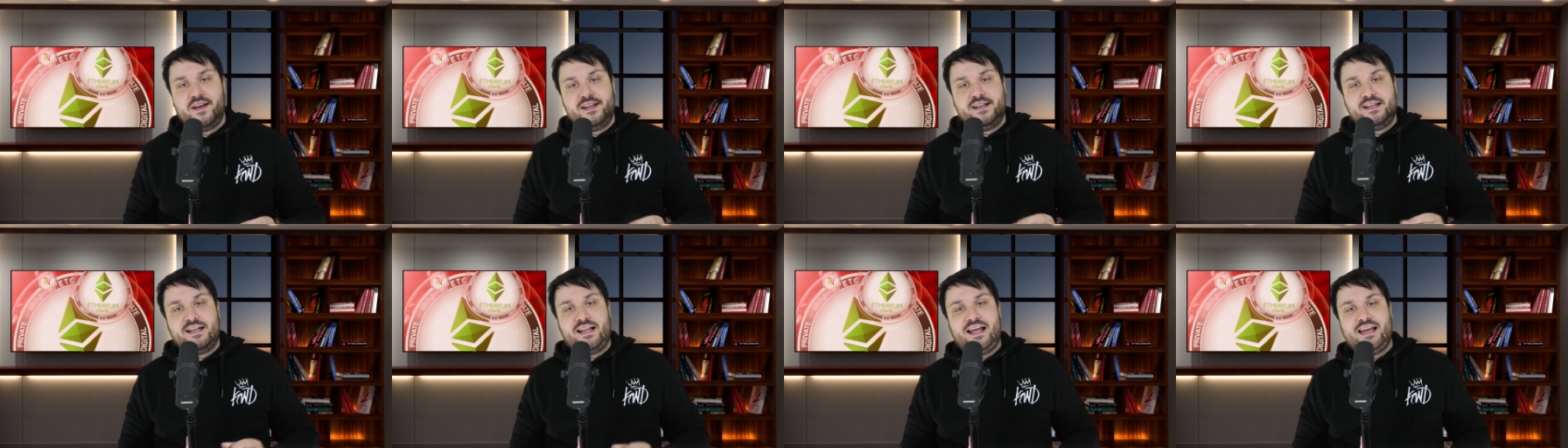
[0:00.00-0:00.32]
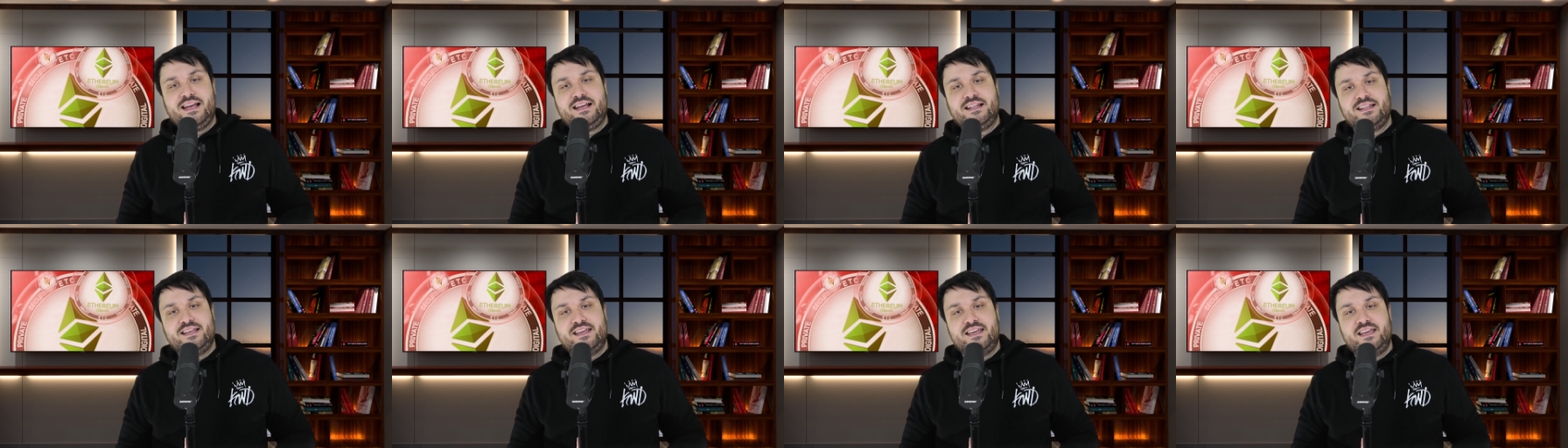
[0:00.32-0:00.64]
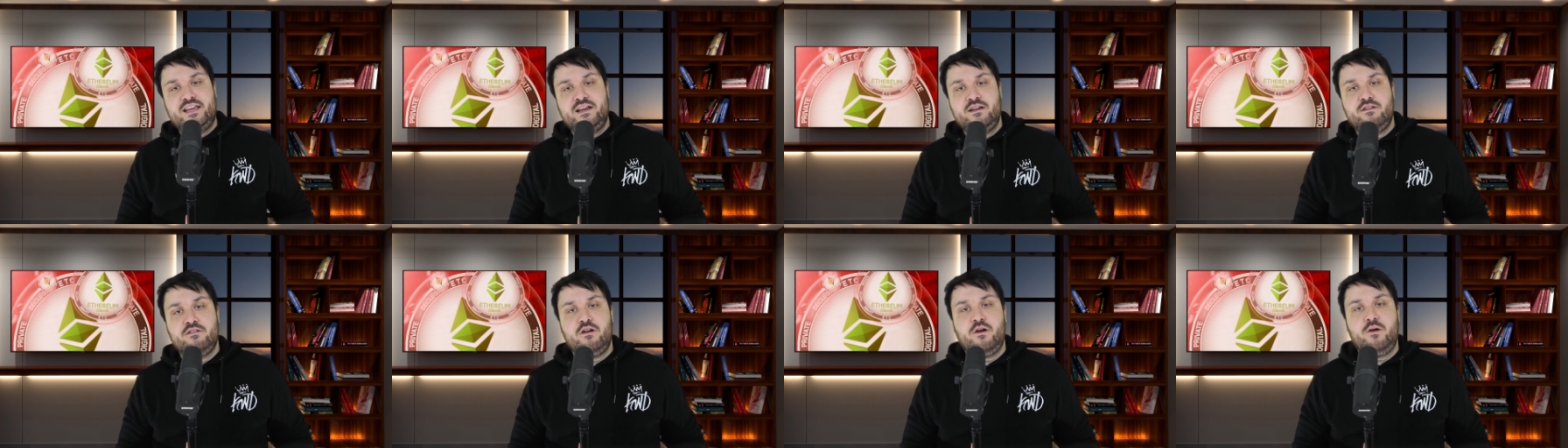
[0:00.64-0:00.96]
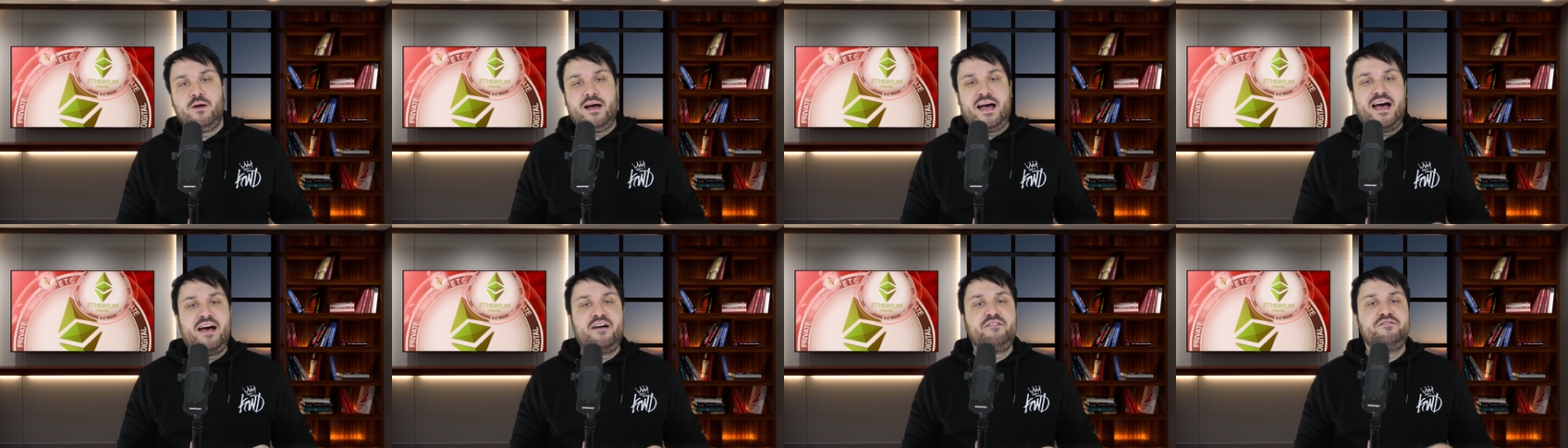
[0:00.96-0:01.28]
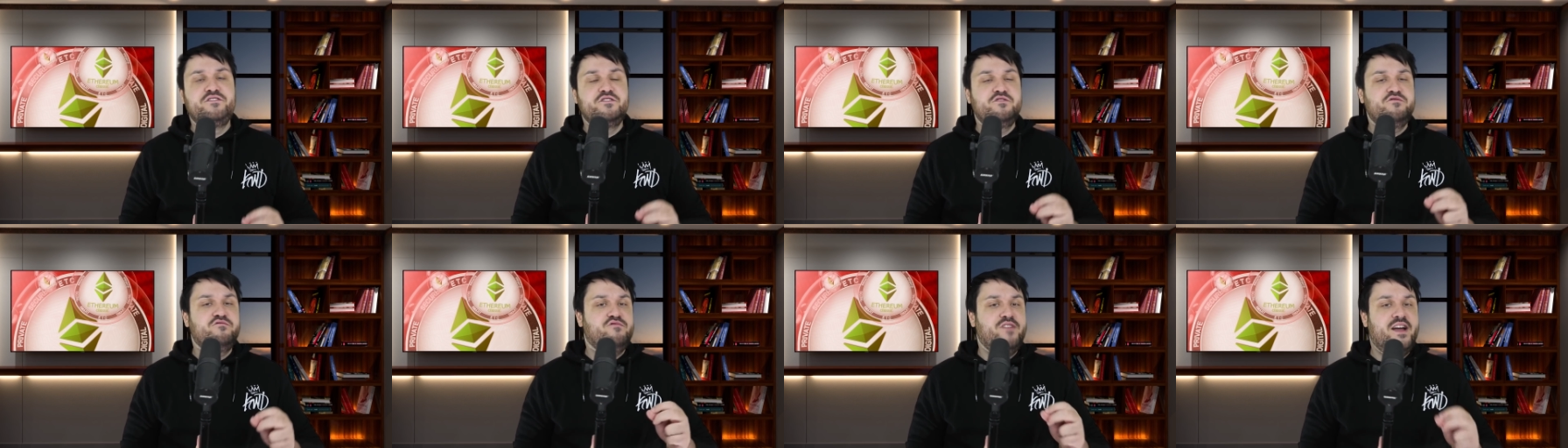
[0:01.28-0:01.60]
unlikely hero
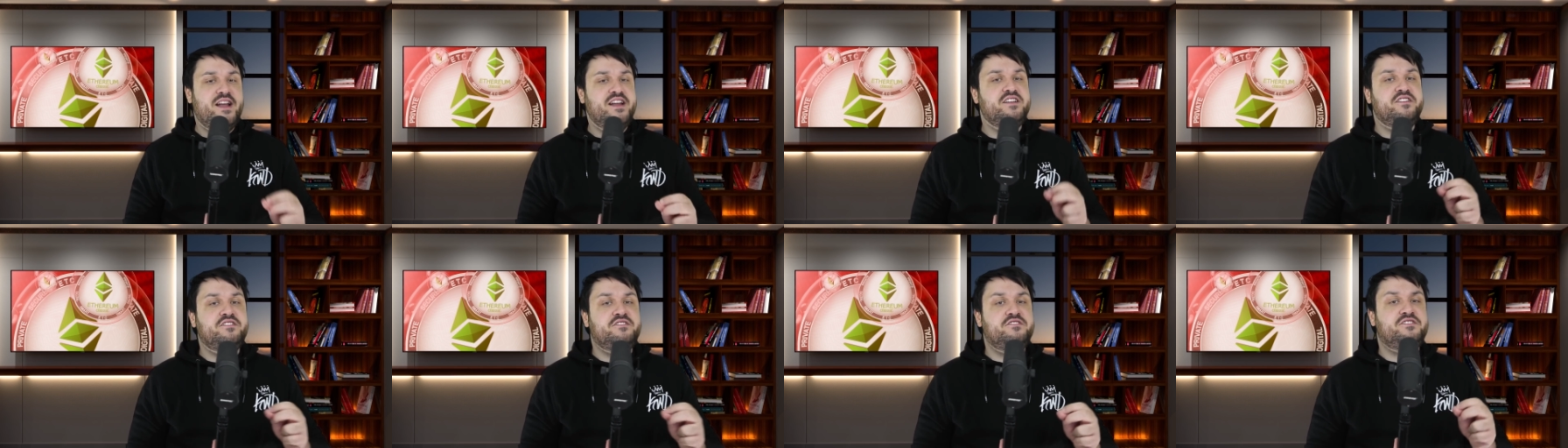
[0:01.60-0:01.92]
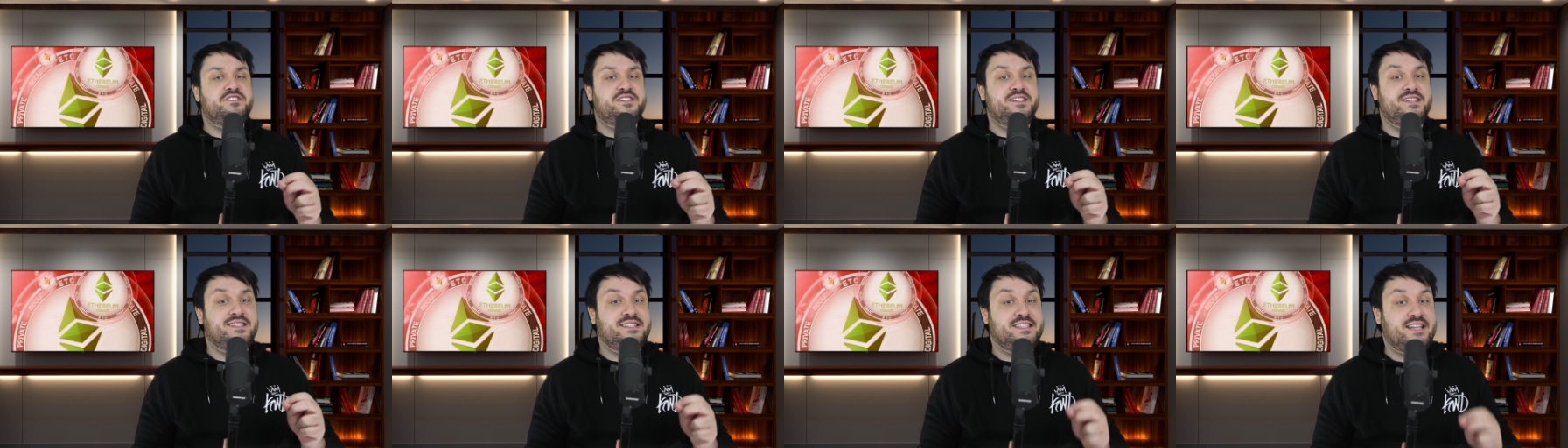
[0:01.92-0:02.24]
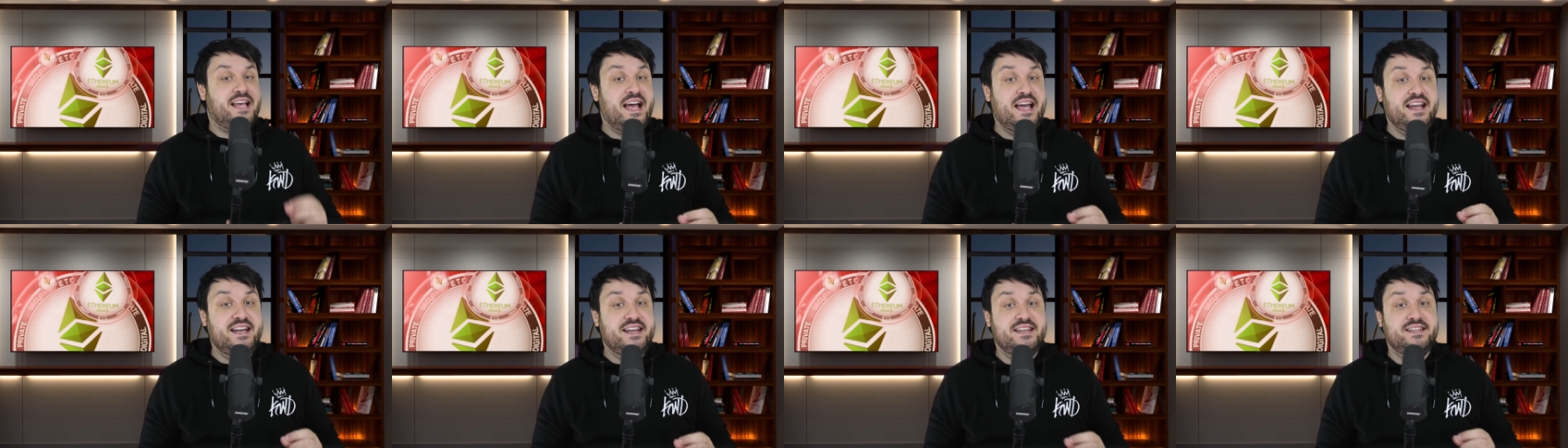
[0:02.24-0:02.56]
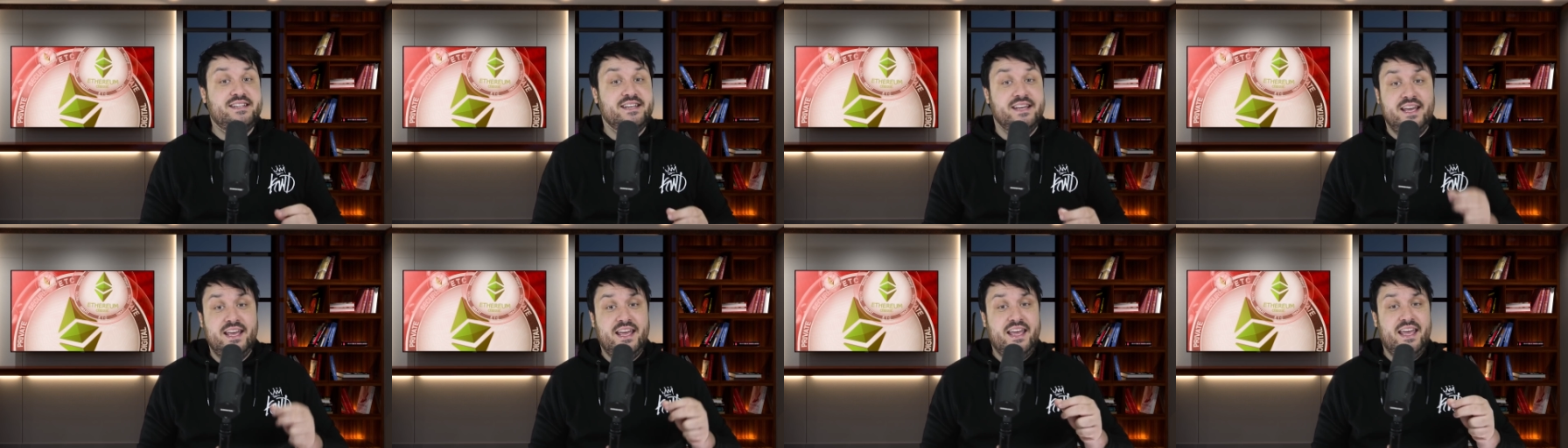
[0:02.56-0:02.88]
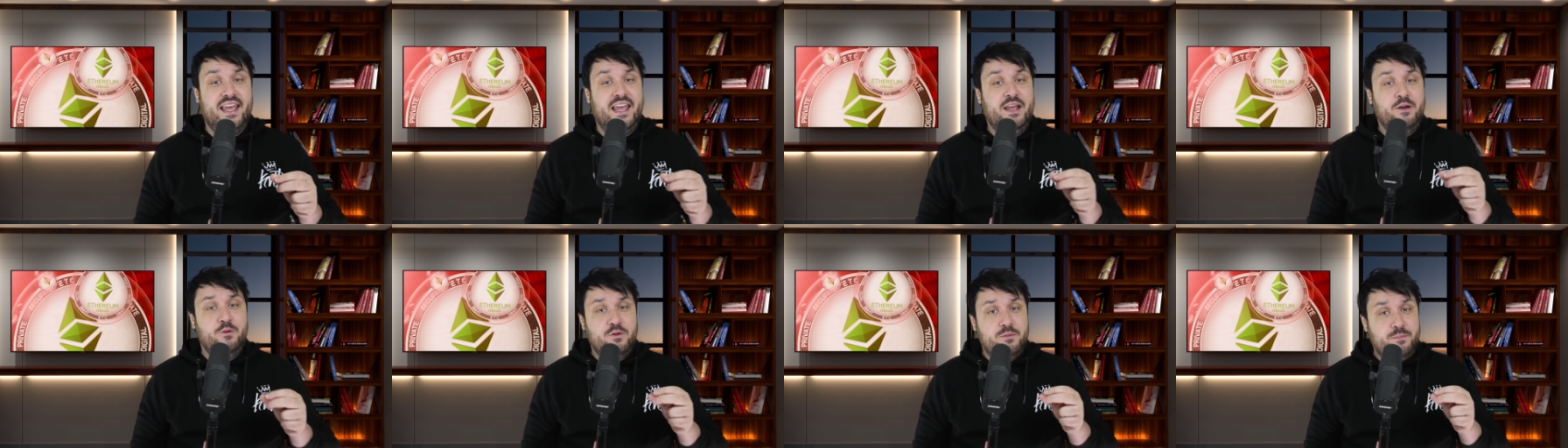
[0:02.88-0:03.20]
after Redditors decided
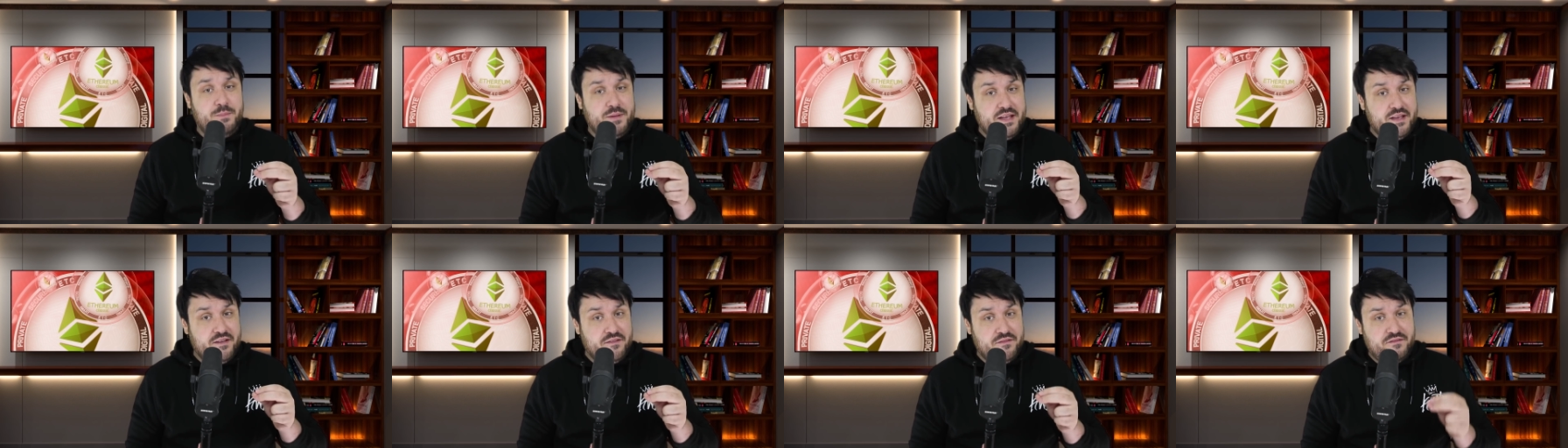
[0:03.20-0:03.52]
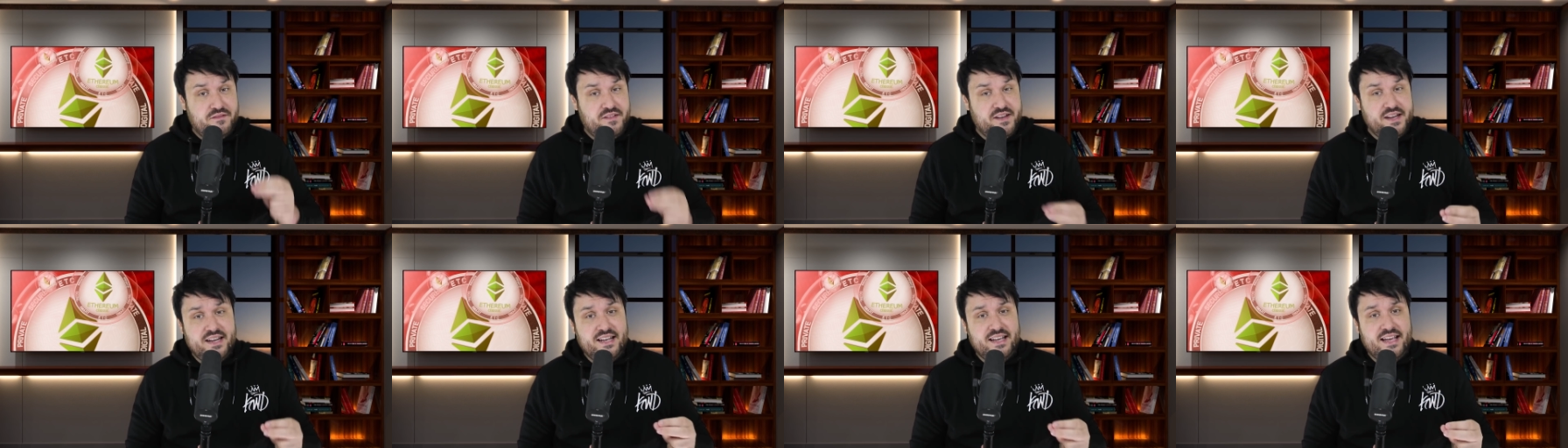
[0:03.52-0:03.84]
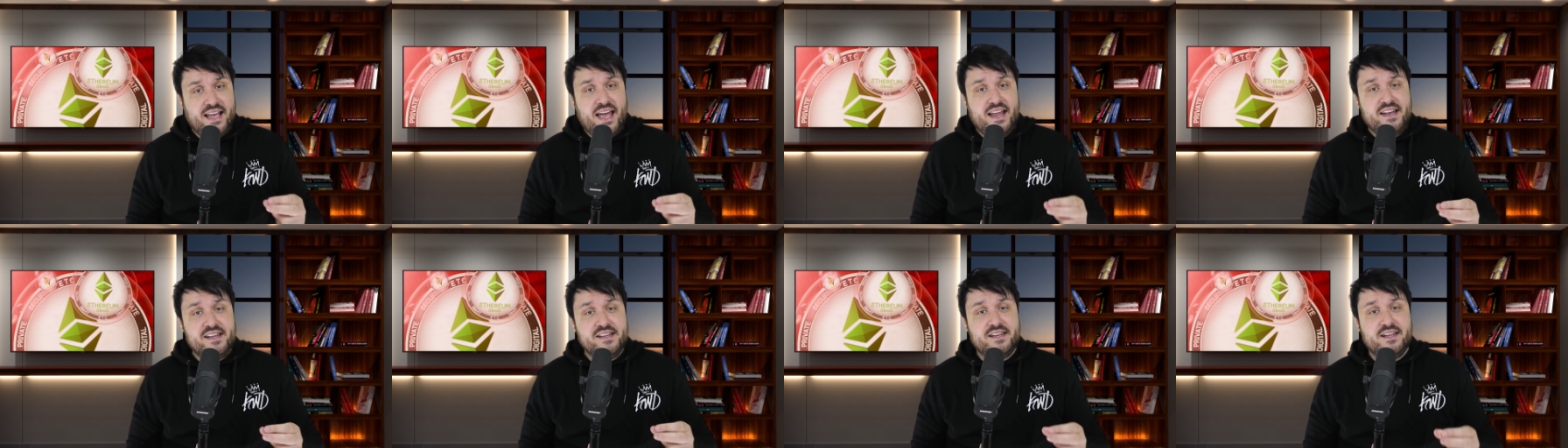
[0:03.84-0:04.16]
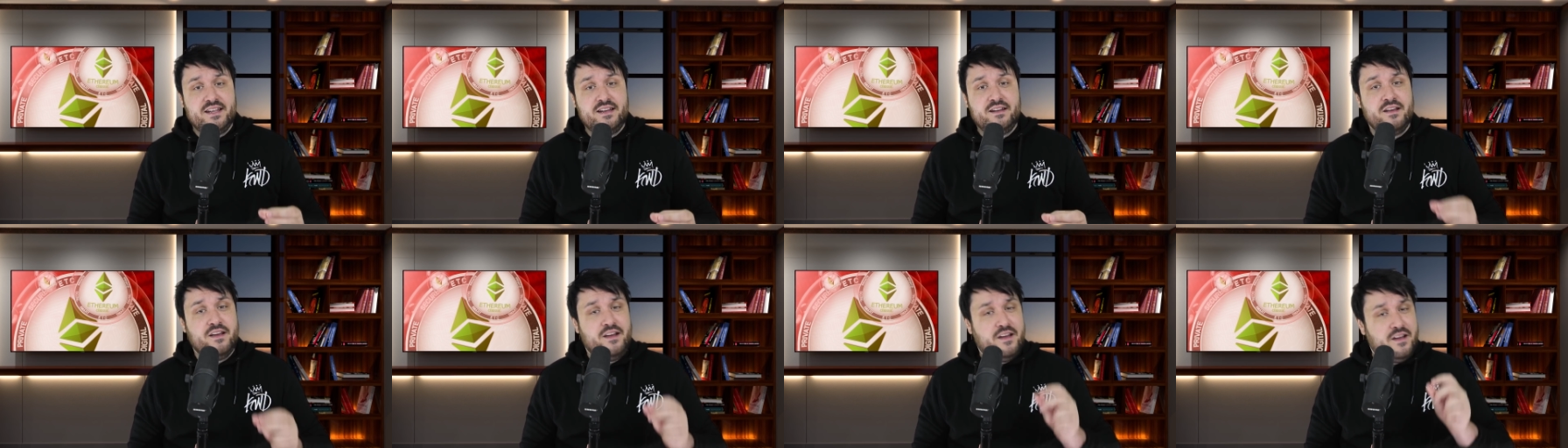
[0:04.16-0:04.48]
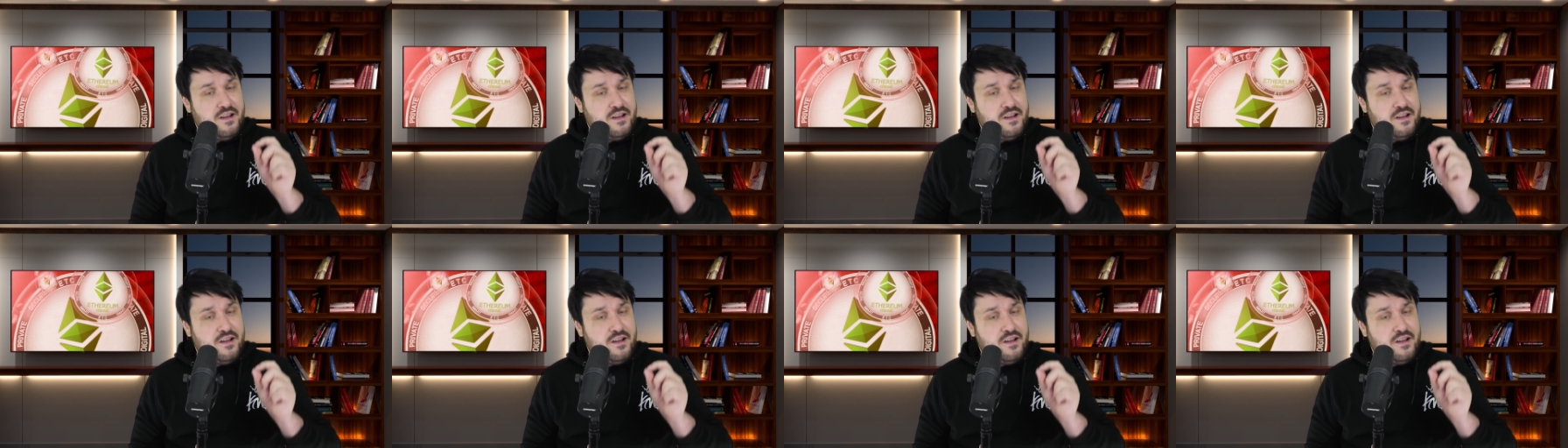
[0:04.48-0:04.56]
it would be a fitting candidate